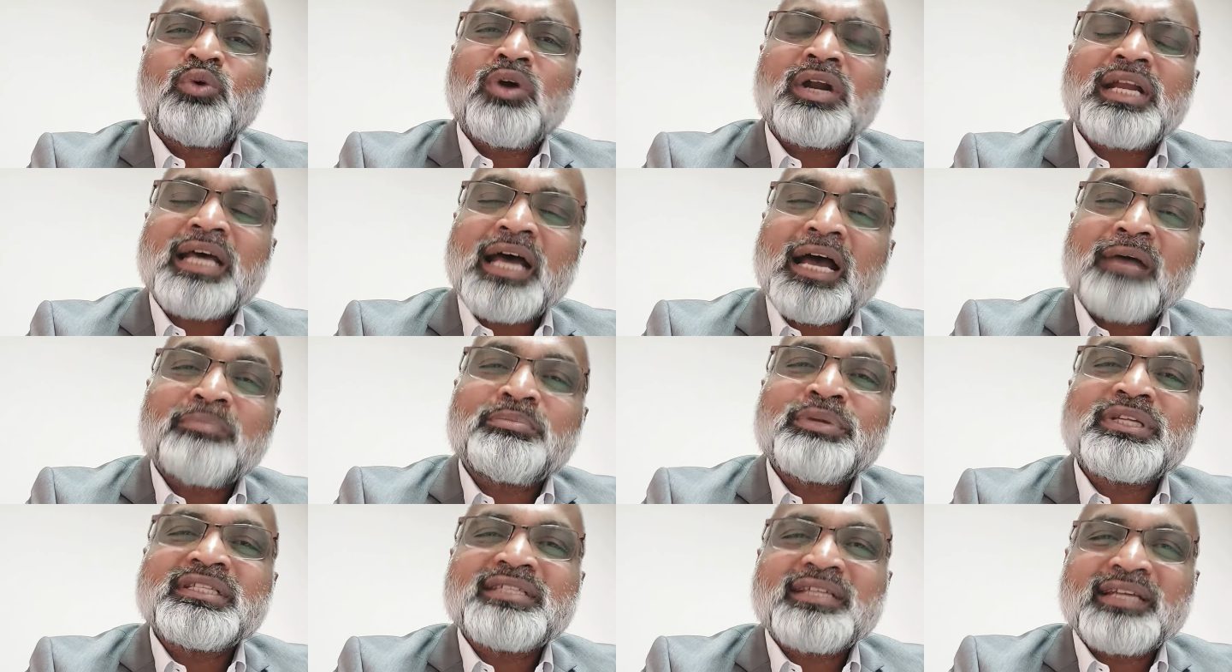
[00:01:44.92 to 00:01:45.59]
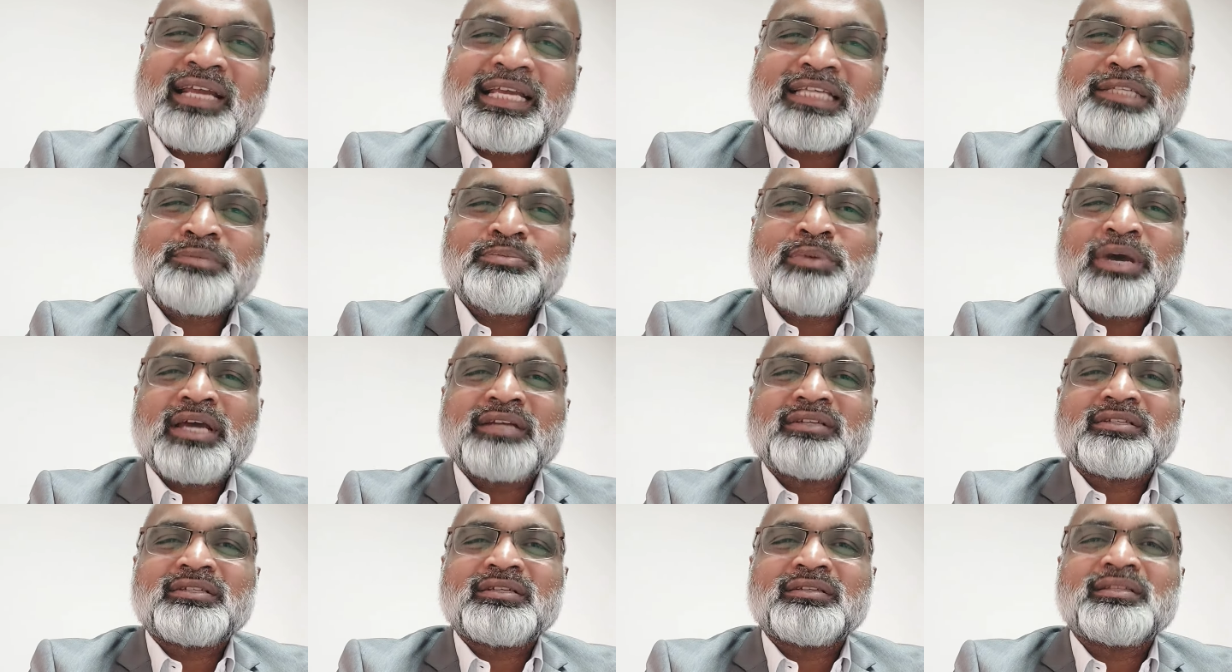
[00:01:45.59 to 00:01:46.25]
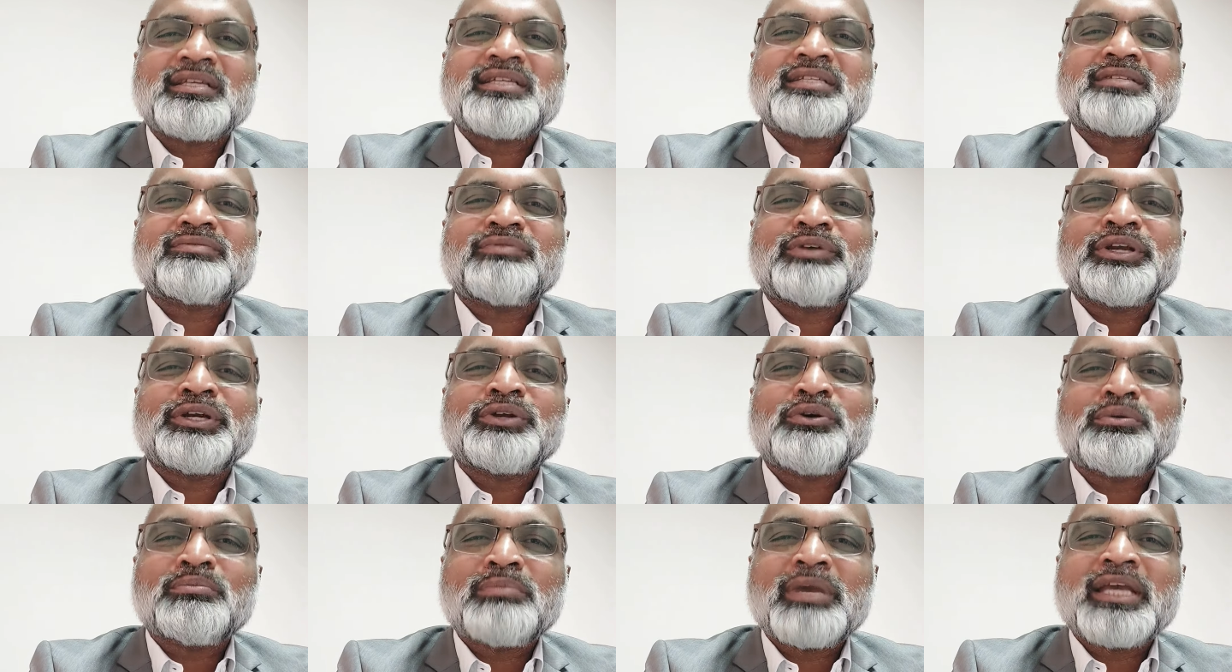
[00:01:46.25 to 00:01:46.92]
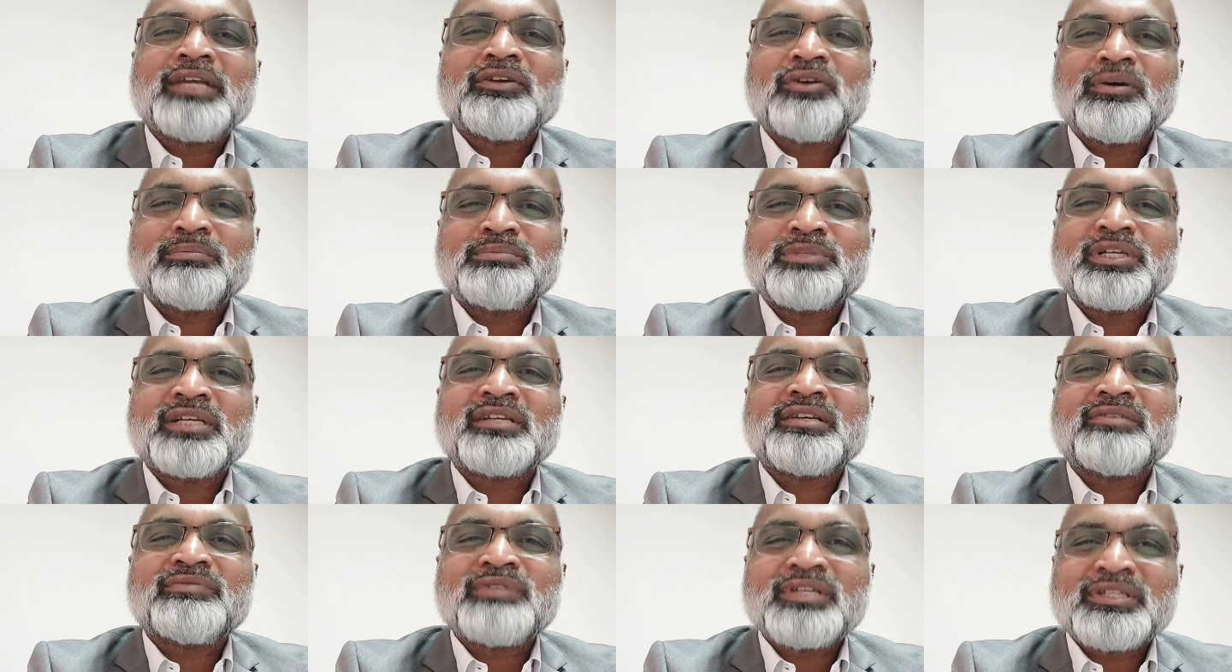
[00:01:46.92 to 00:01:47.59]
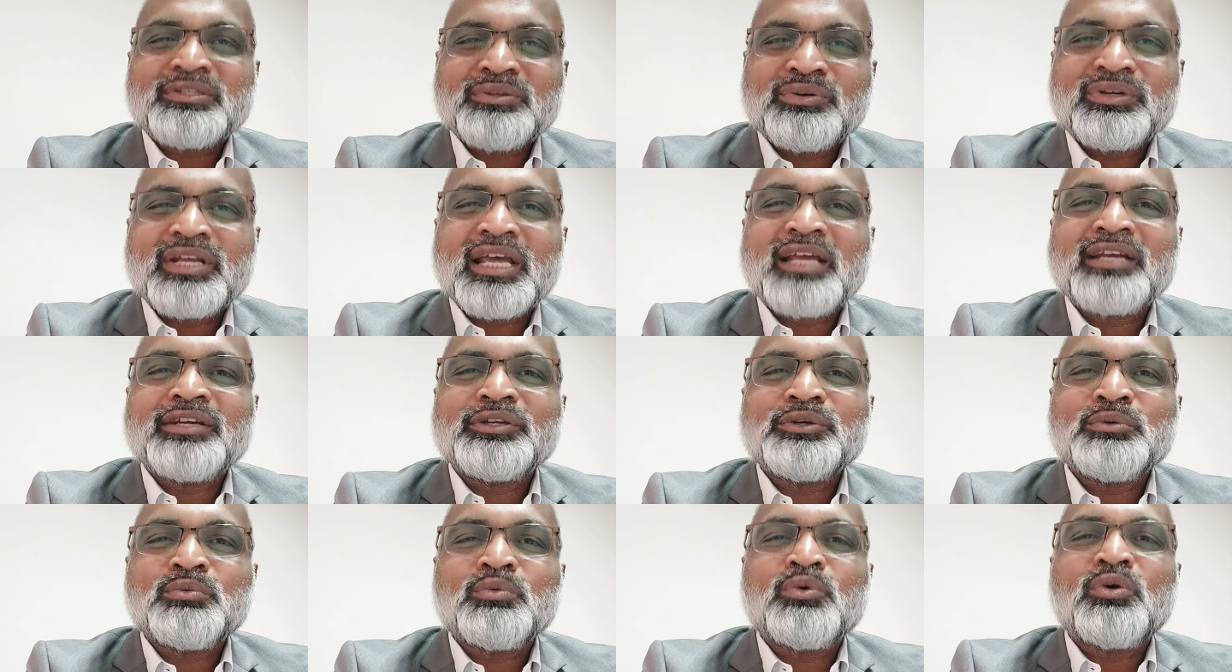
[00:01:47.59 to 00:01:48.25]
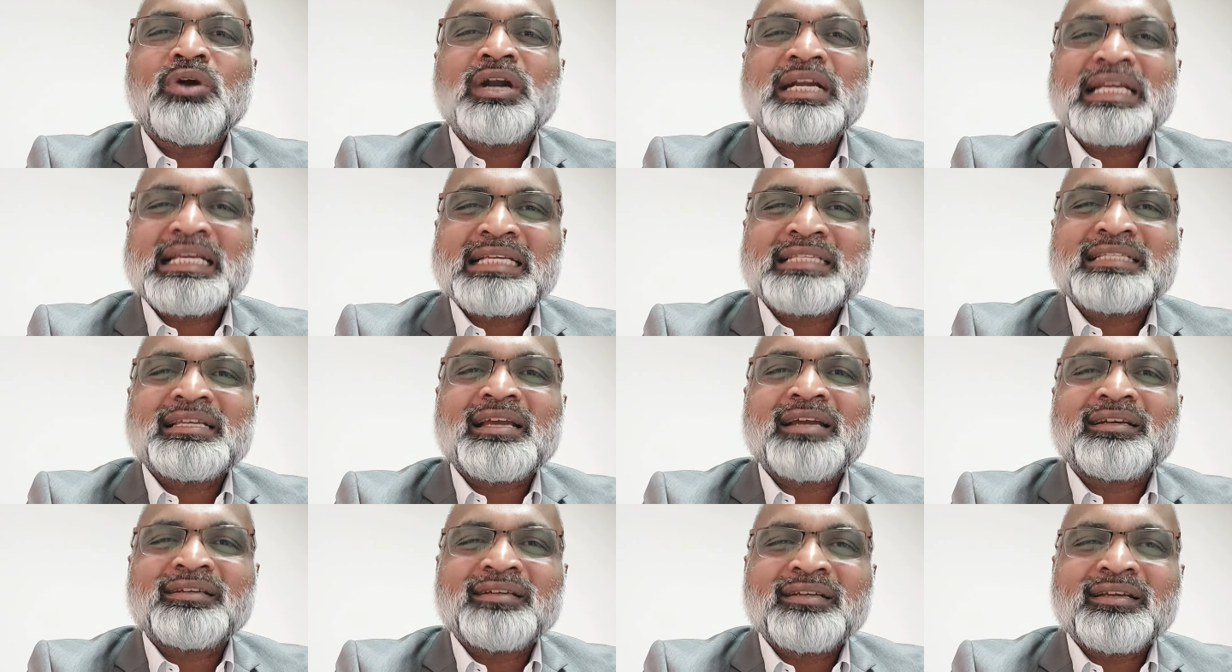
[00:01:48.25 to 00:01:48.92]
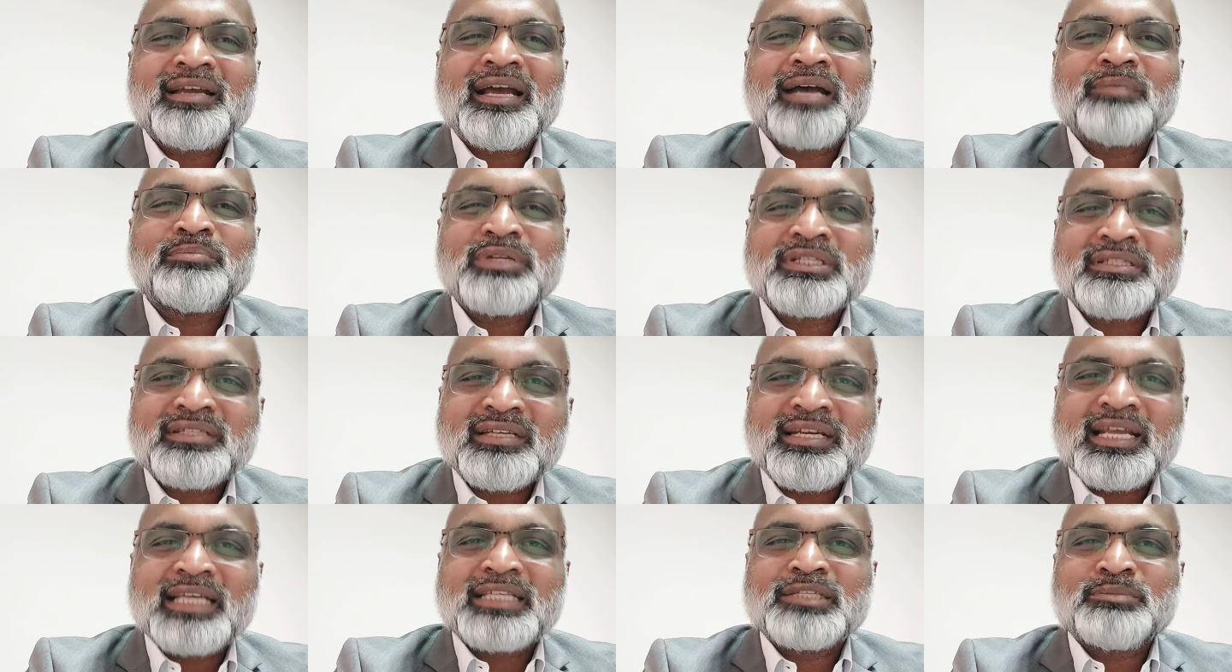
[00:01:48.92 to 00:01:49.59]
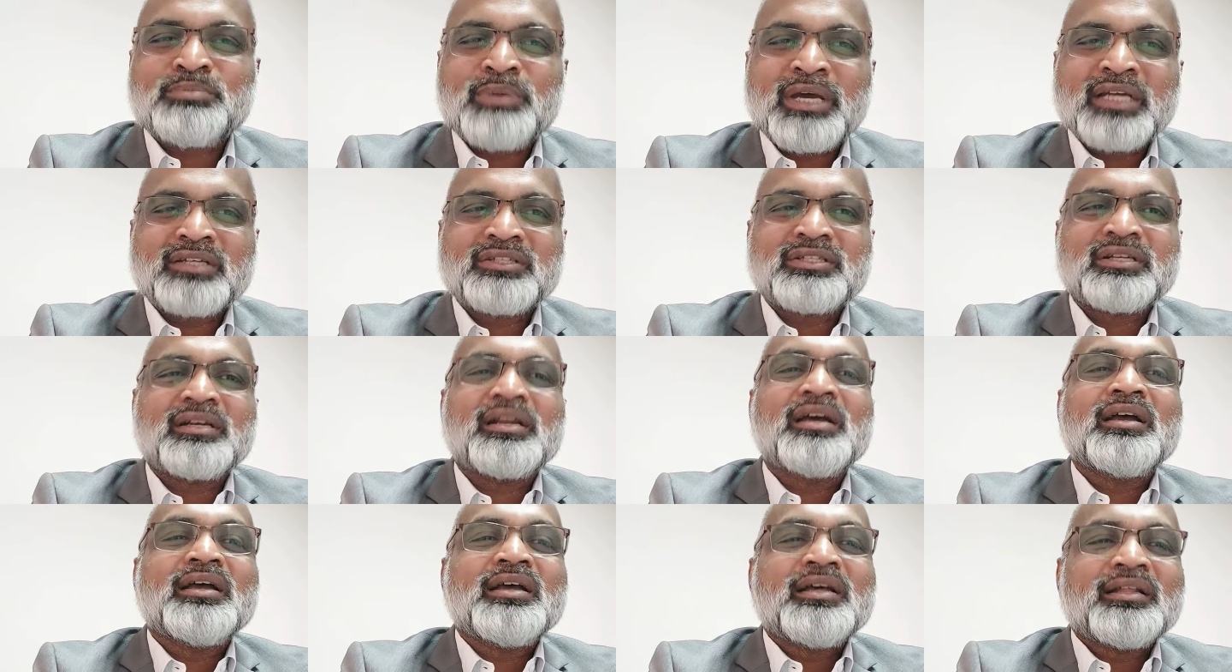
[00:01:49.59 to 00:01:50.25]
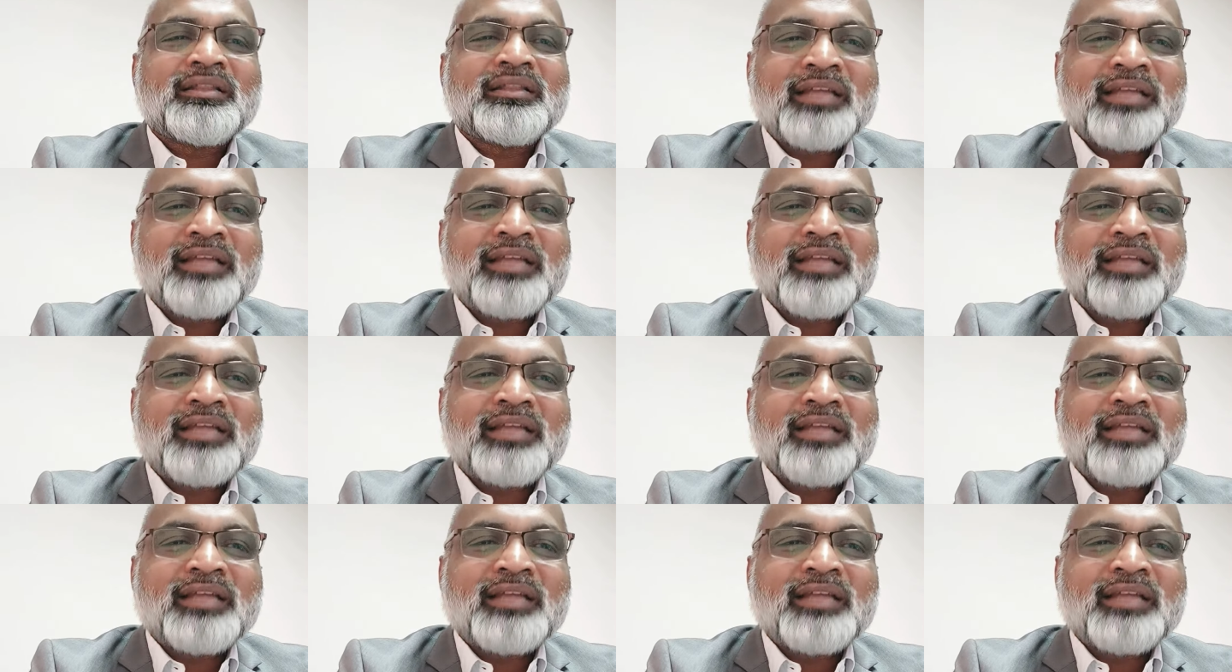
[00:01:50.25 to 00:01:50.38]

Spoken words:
What happens in expansion? This video main objective is to tell you what exactly happens in expansion.